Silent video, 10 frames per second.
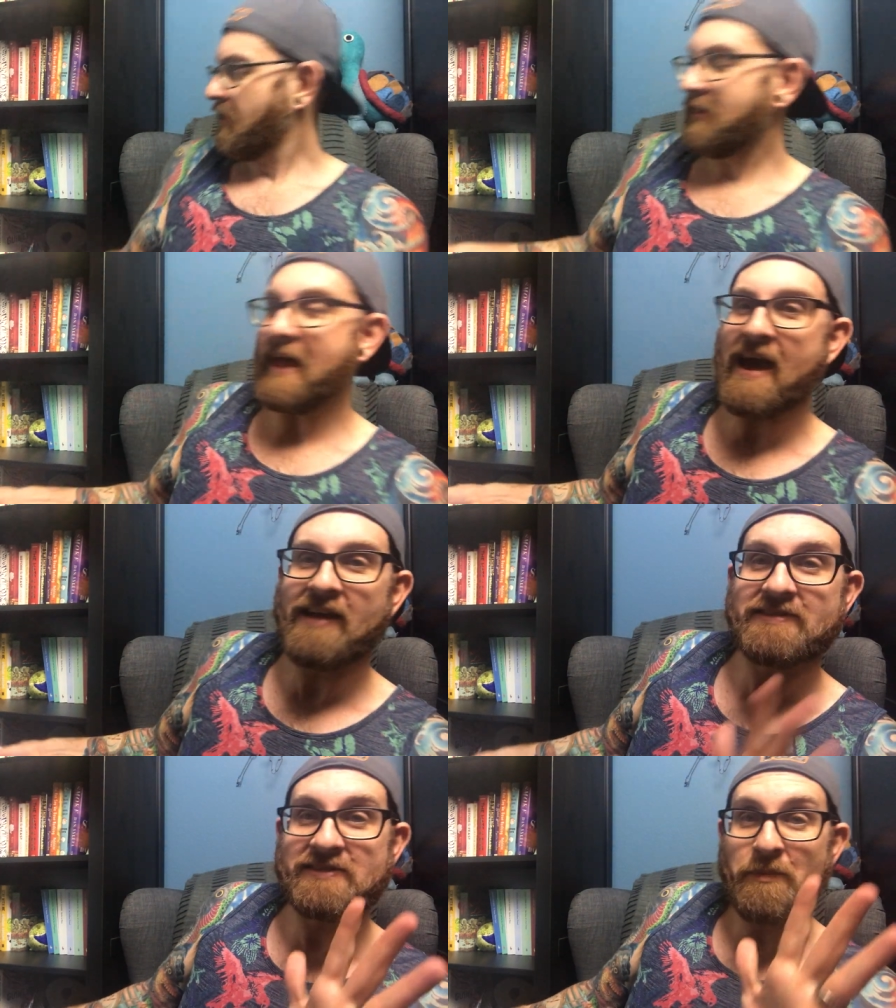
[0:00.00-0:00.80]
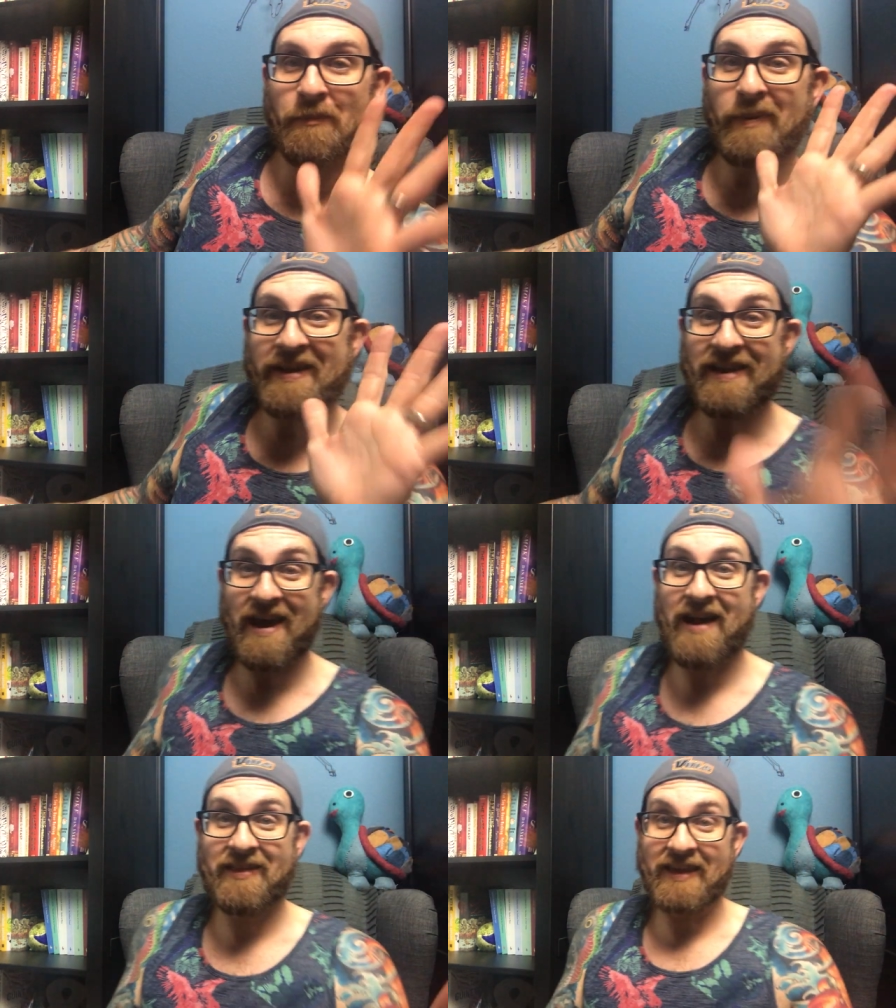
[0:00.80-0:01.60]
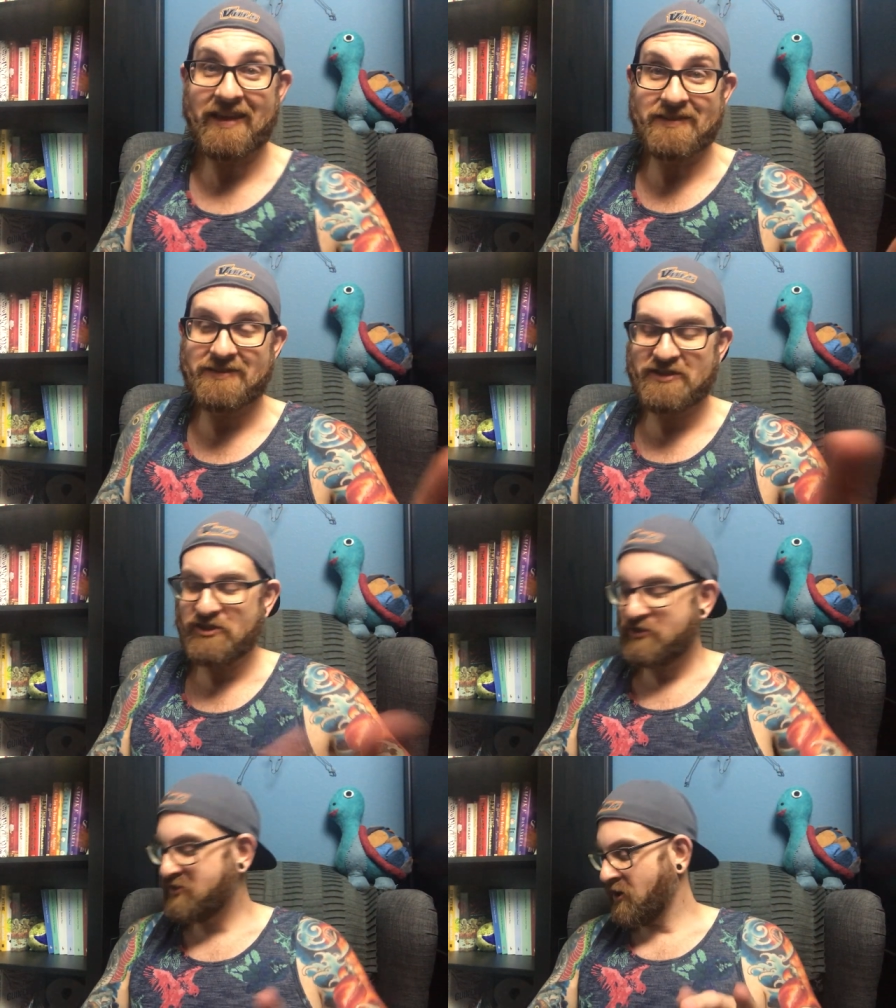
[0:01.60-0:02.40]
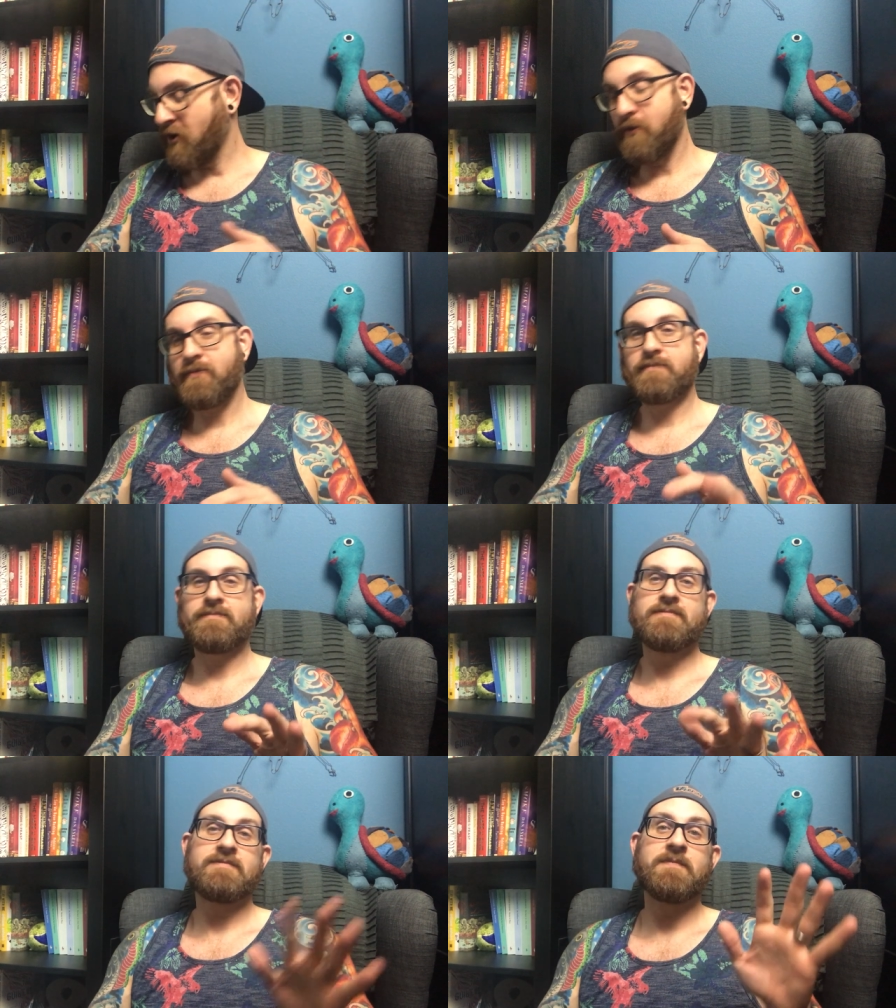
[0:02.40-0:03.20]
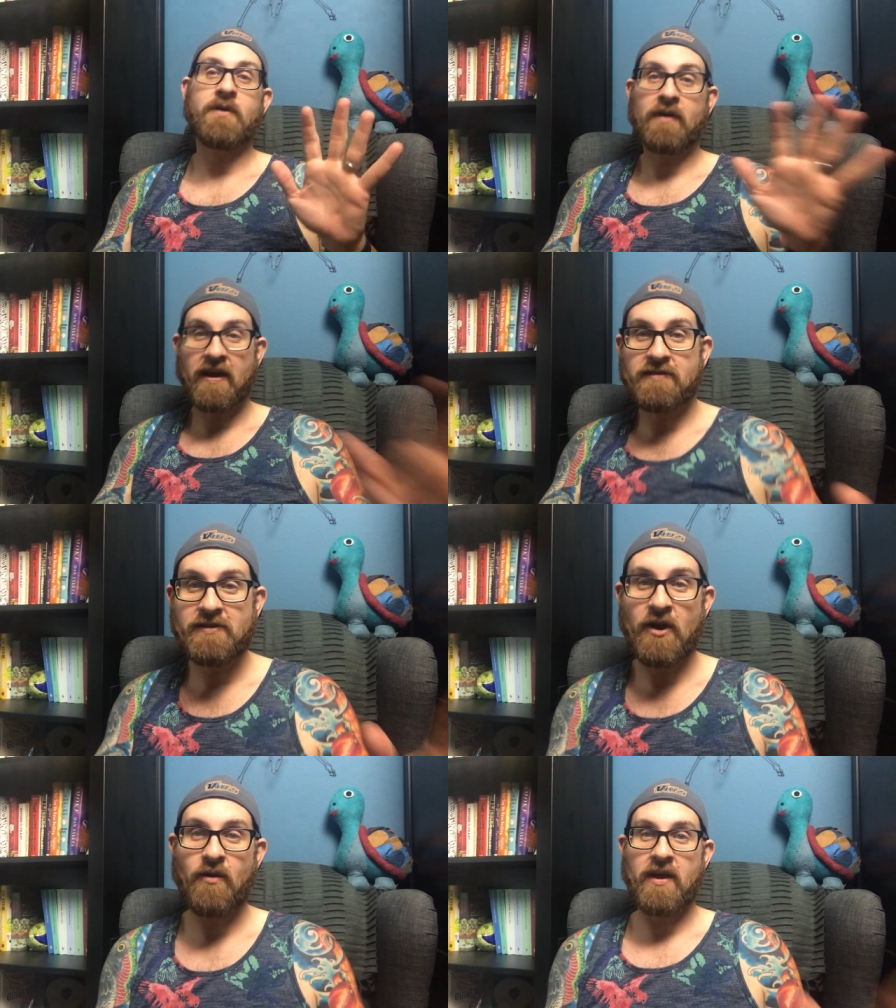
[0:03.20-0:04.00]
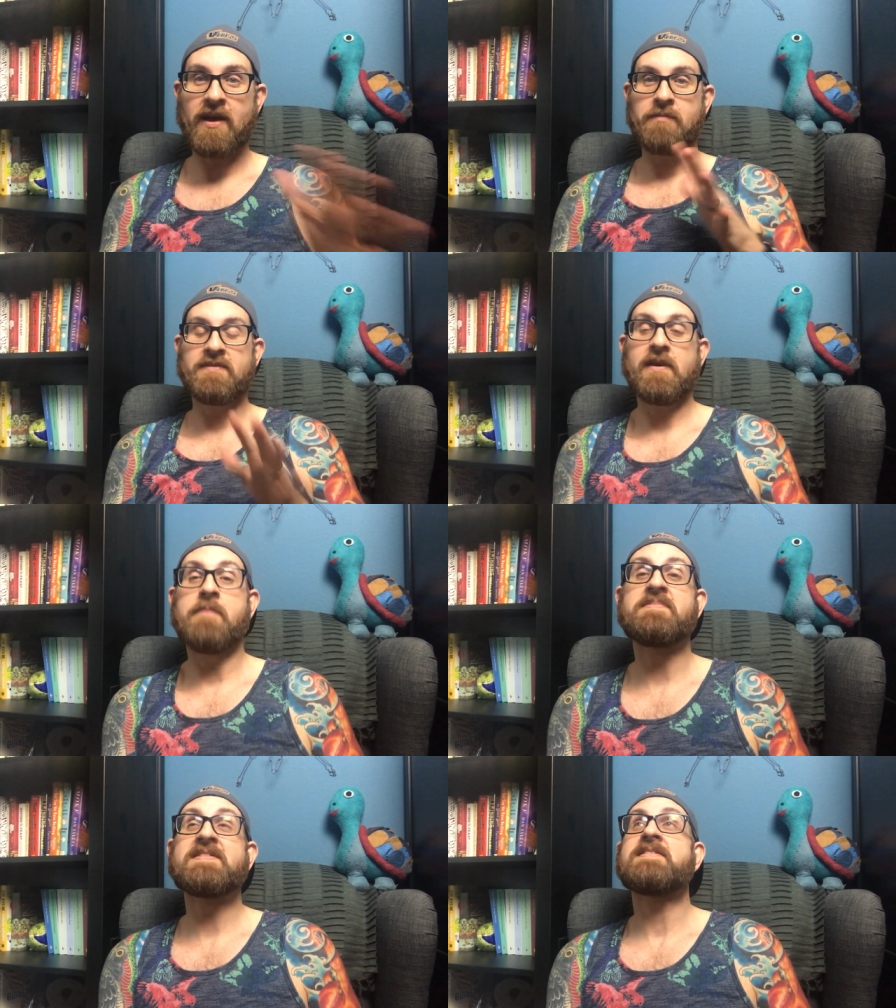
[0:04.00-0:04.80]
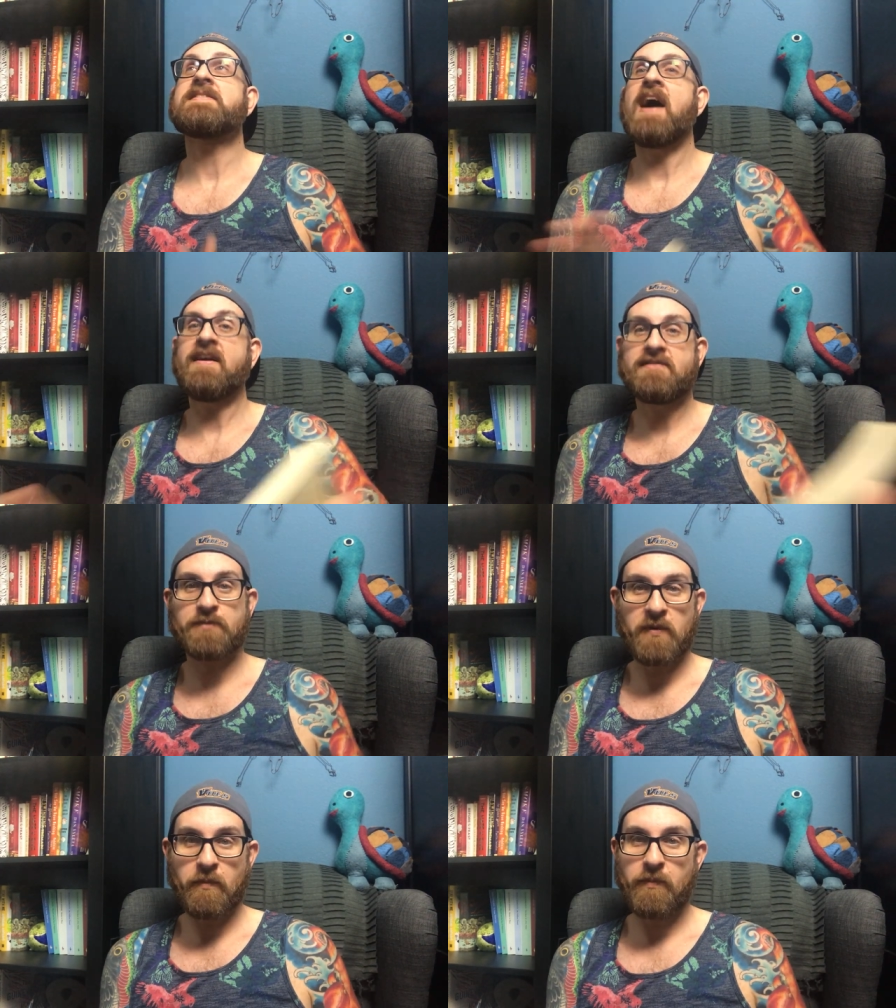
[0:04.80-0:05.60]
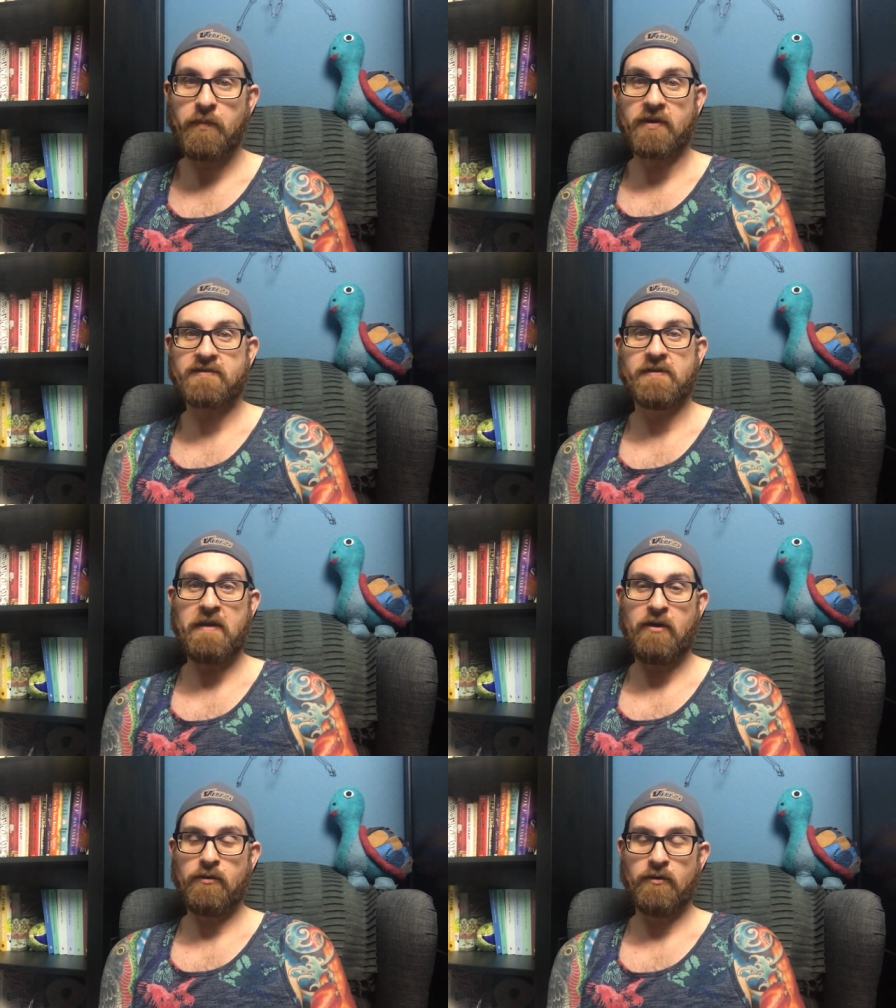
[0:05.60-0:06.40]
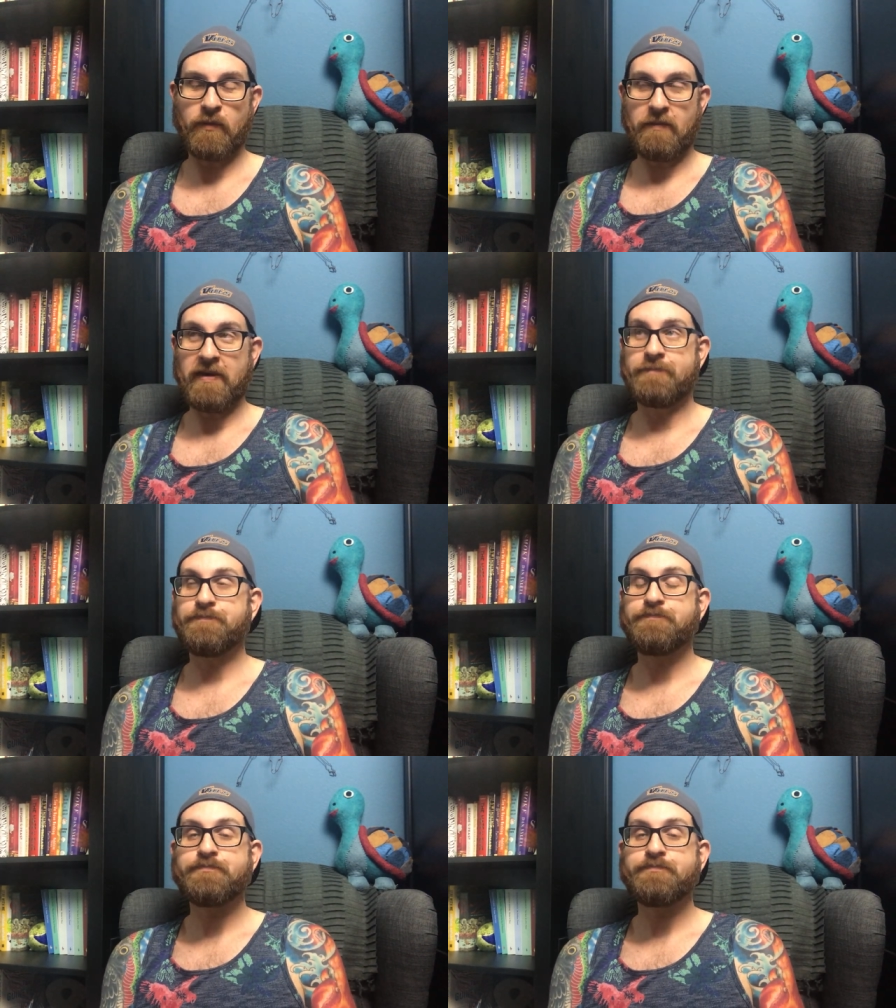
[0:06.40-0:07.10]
Last but not least, so you guys know I am obsessed with books about old women,